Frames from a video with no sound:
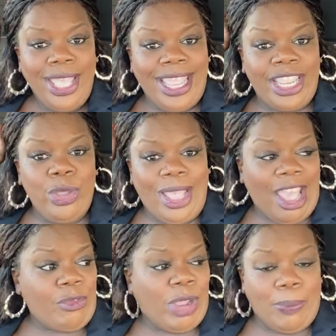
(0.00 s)
And you
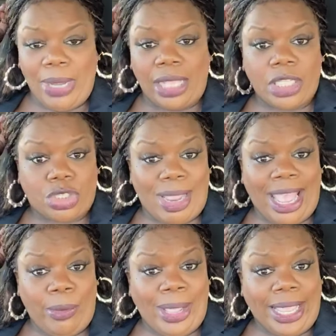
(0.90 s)
halfway blocked the
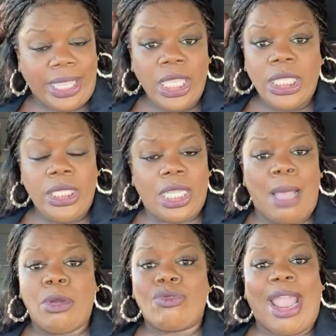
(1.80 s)
driveway. Nigga,
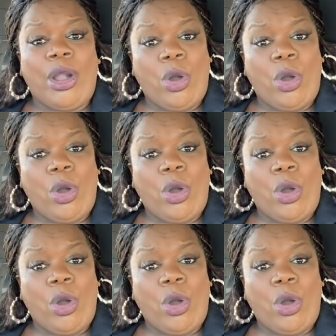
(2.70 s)
I'm going to ride